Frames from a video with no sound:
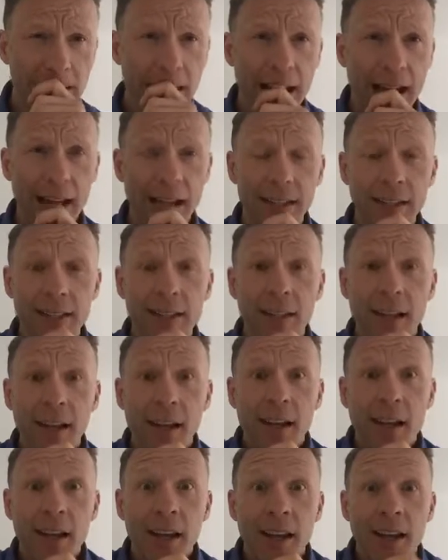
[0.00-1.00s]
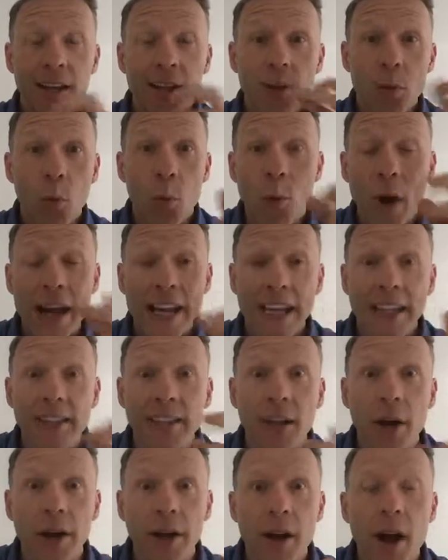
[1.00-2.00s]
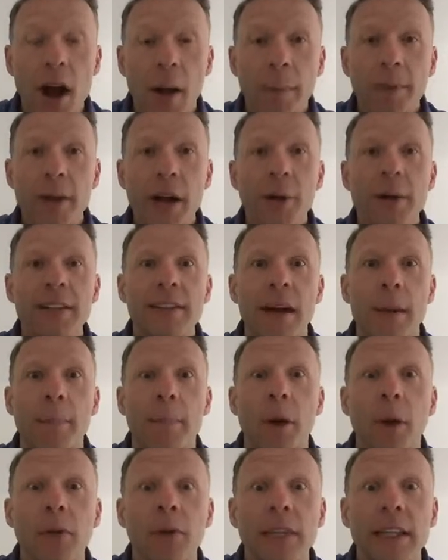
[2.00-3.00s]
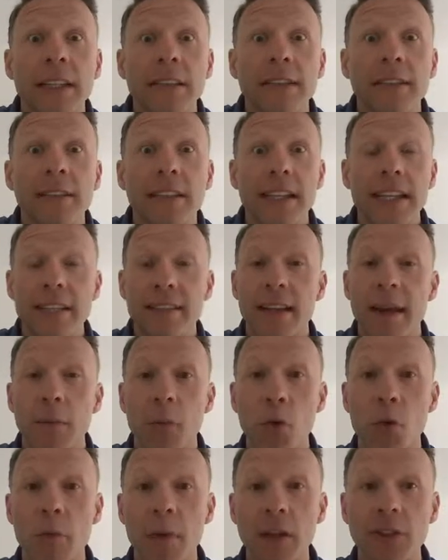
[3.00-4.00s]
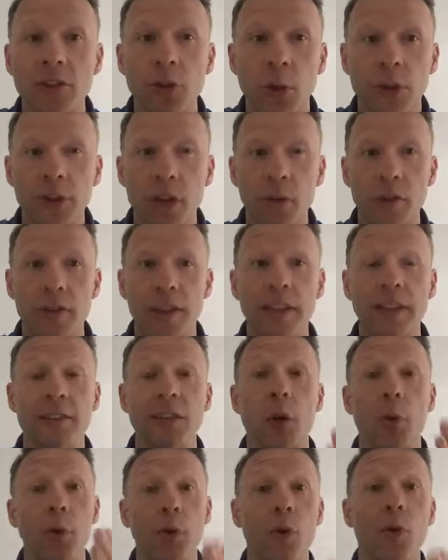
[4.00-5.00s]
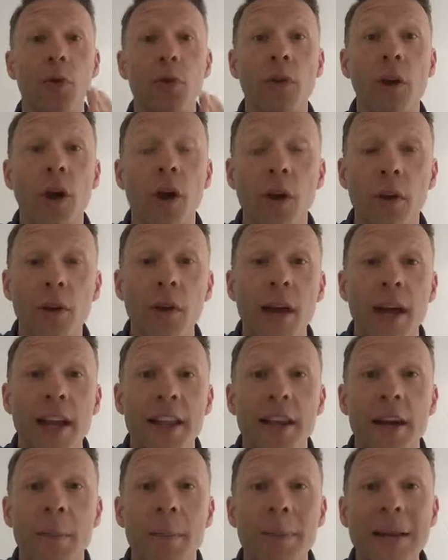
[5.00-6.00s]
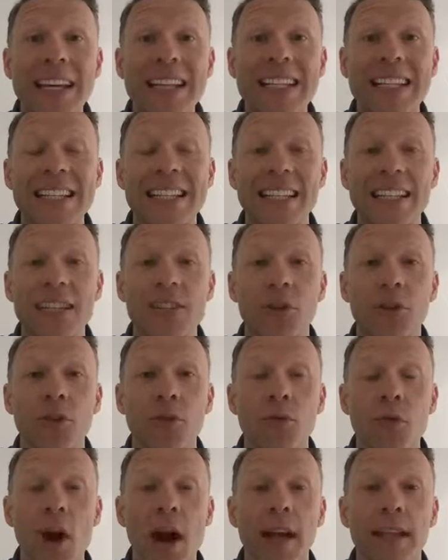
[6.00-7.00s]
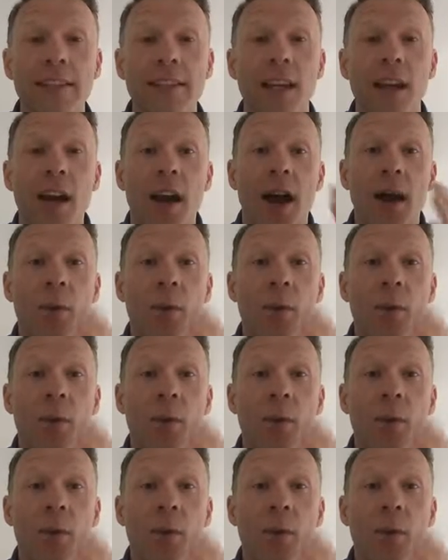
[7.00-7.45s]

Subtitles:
And the weight is going up. Now, is that bone density? Is that more muscle? I don't think so. We all know that obesity is on the rise.